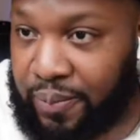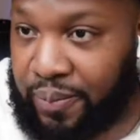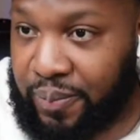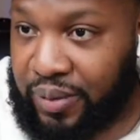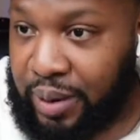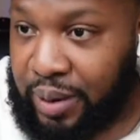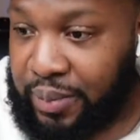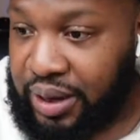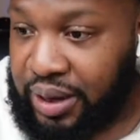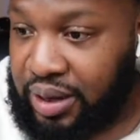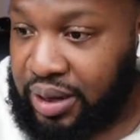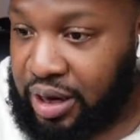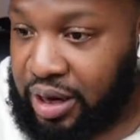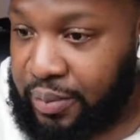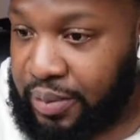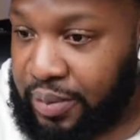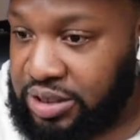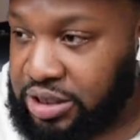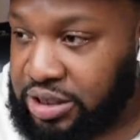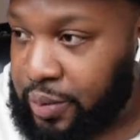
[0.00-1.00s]

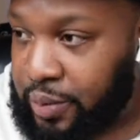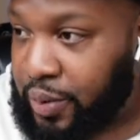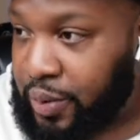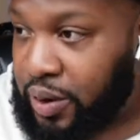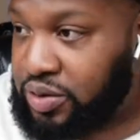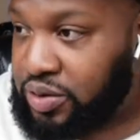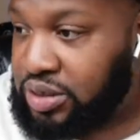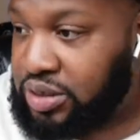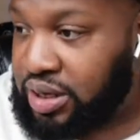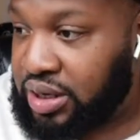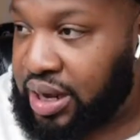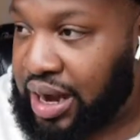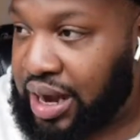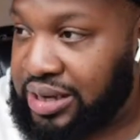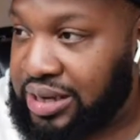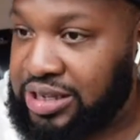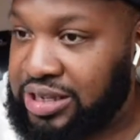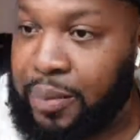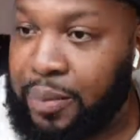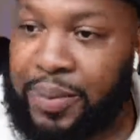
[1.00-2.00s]
me jump on to the
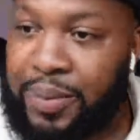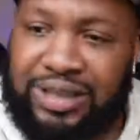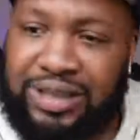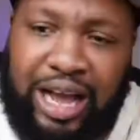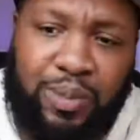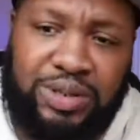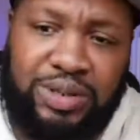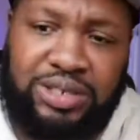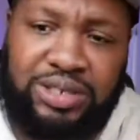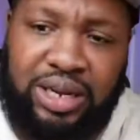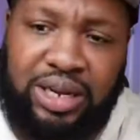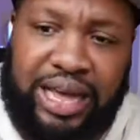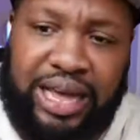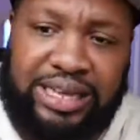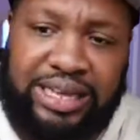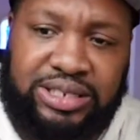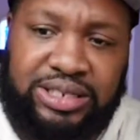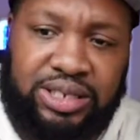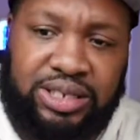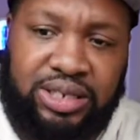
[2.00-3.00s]
content. But that was a
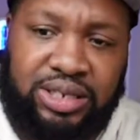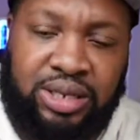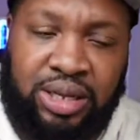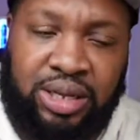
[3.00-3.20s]
lesson.